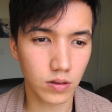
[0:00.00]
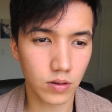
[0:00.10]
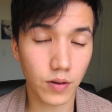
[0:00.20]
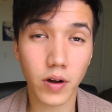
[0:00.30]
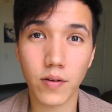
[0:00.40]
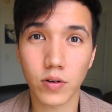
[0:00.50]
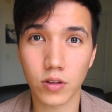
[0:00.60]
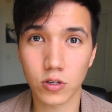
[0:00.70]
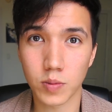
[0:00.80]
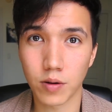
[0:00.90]
You ever have one
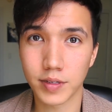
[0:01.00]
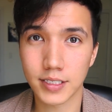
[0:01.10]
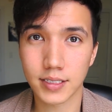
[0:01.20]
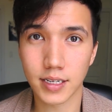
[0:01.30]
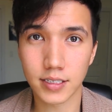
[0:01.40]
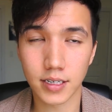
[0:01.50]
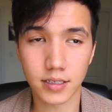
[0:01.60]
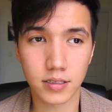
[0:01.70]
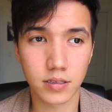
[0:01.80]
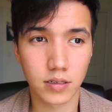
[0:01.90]
of those moments that
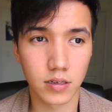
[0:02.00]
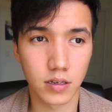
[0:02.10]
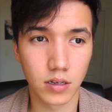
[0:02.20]
just